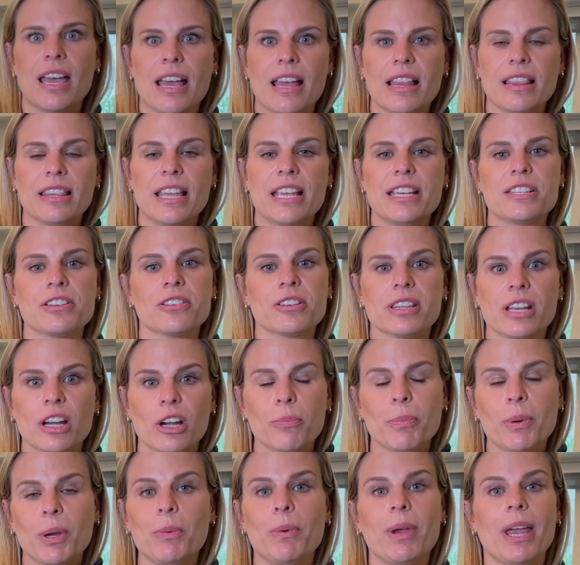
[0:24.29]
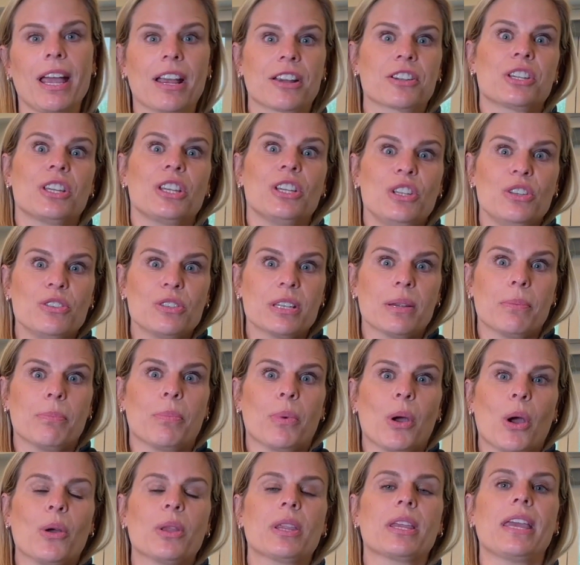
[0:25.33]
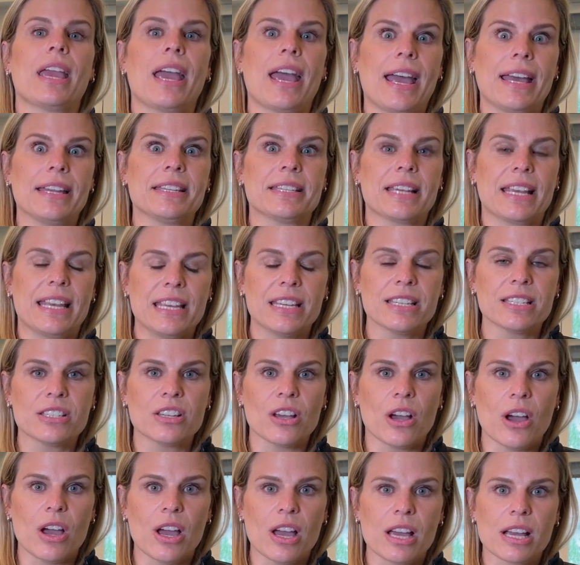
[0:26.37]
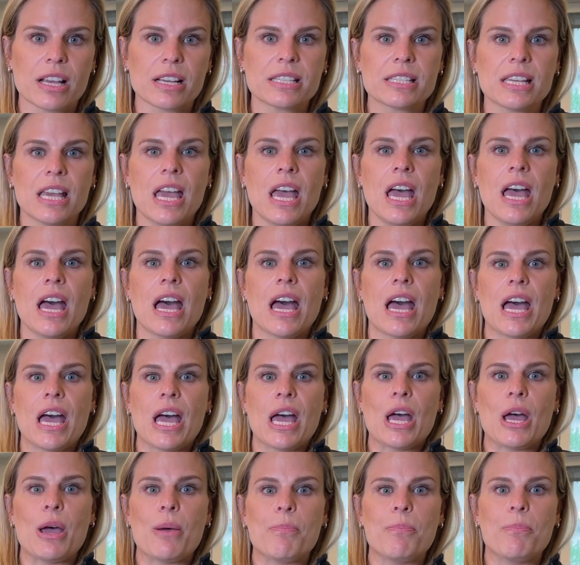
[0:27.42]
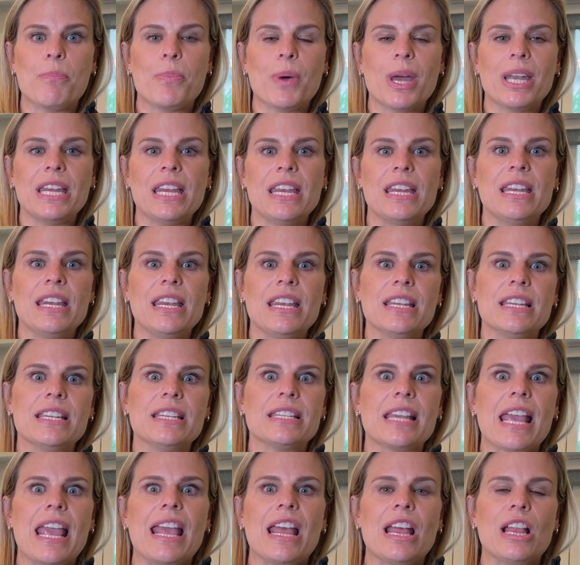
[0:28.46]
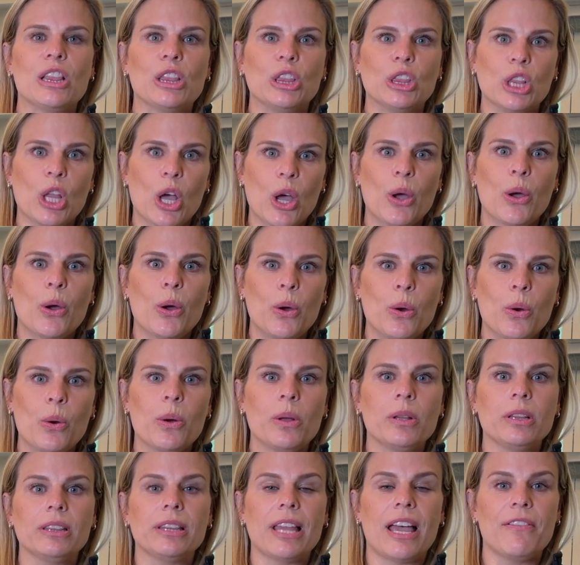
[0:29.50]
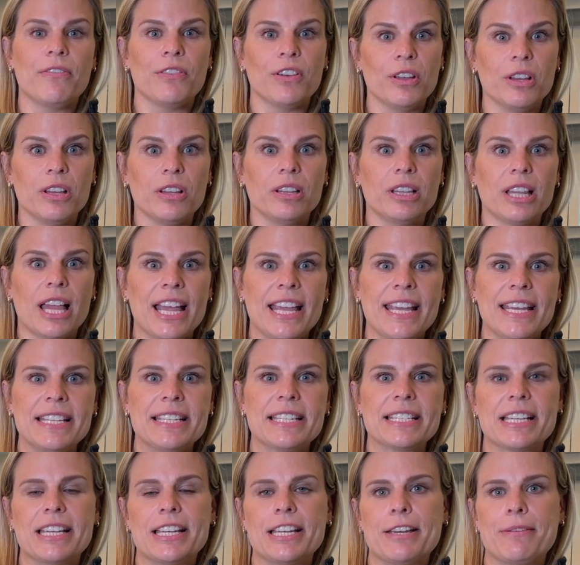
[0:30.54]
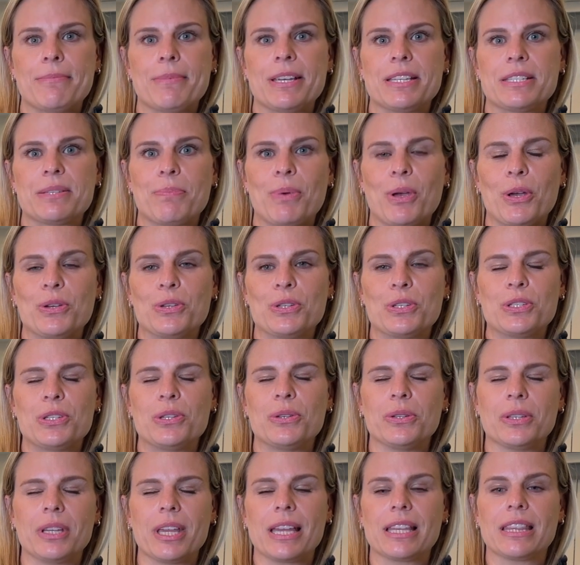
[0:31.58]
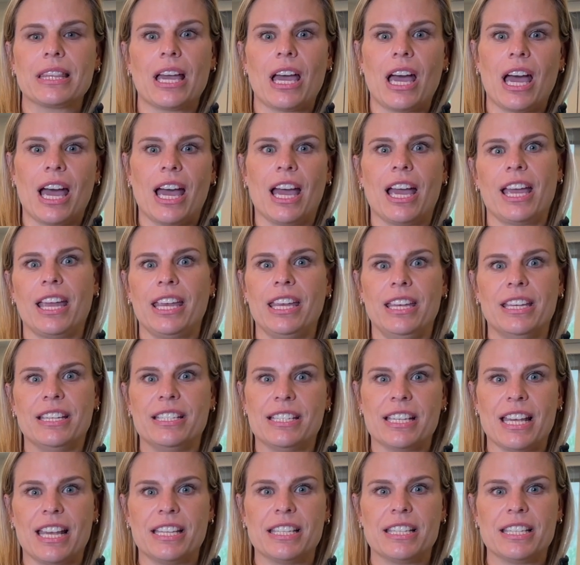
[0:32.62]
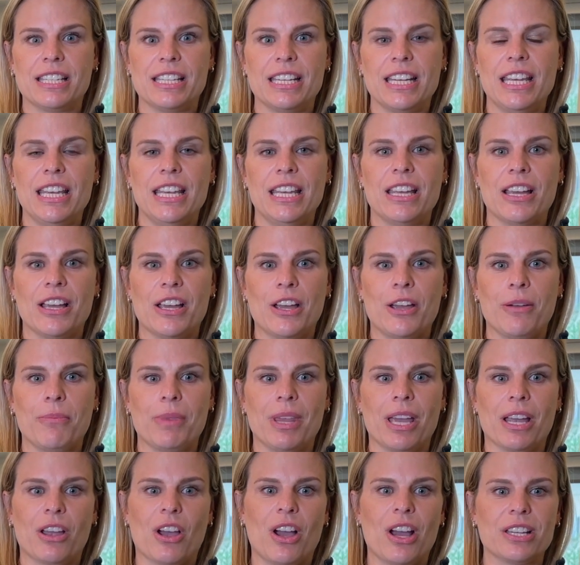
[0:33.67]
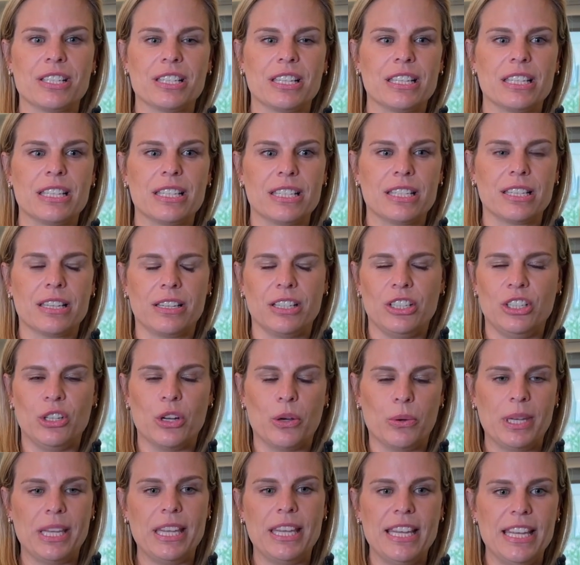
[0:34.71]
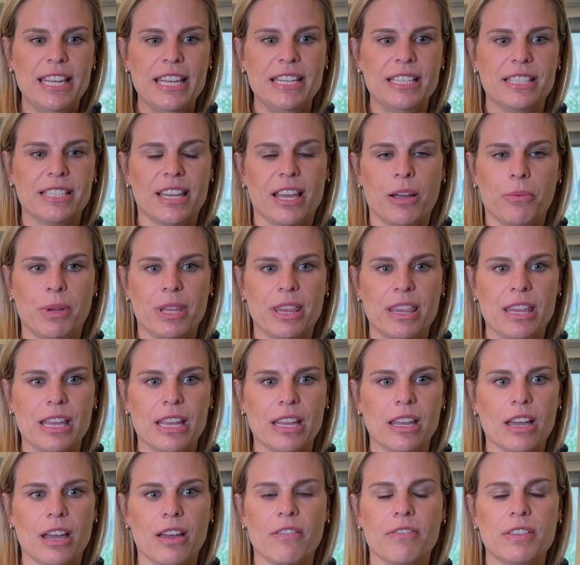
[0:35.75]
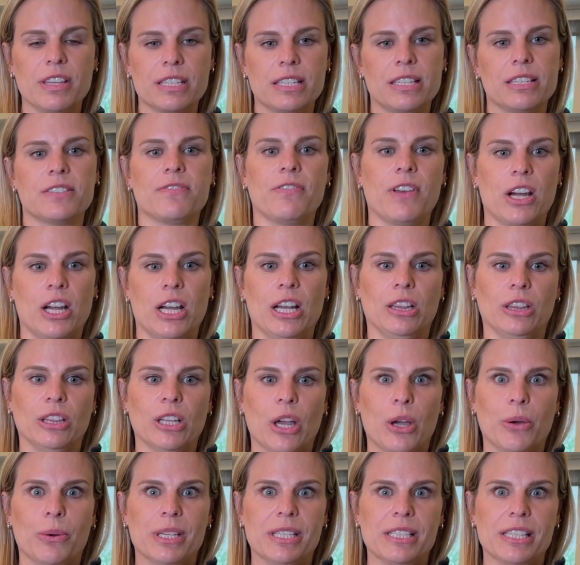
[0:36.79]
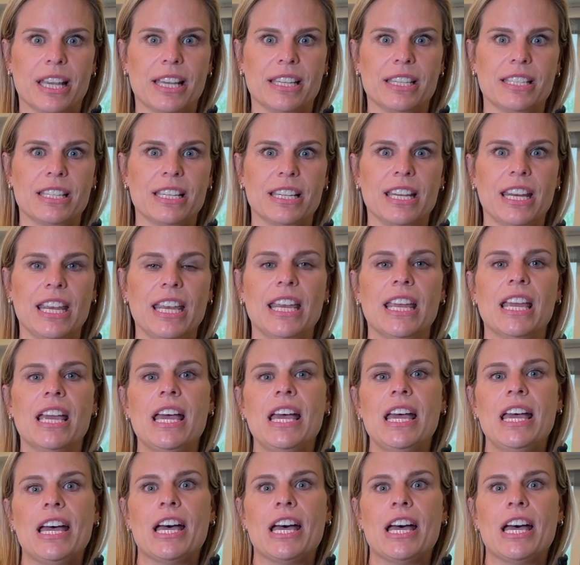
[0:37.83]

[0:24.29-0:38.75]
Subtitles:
Laser therapy, we actually use it in both cats and dogs, but it is a low level light as opposed to like the high intensity that causes heat that we think of. This is very low intensity.